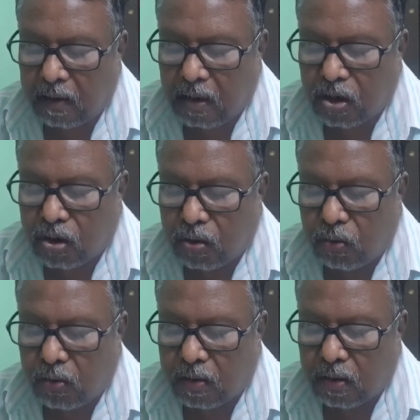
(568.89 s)

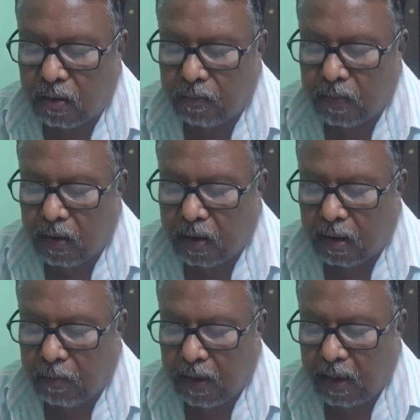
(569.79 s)
stores the
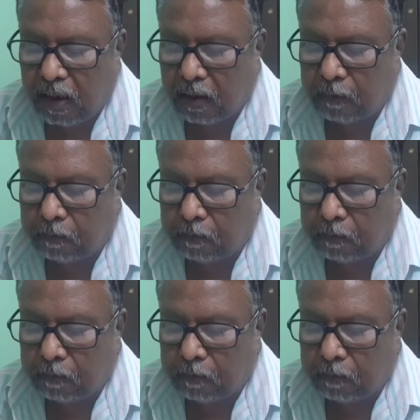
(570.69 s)
bile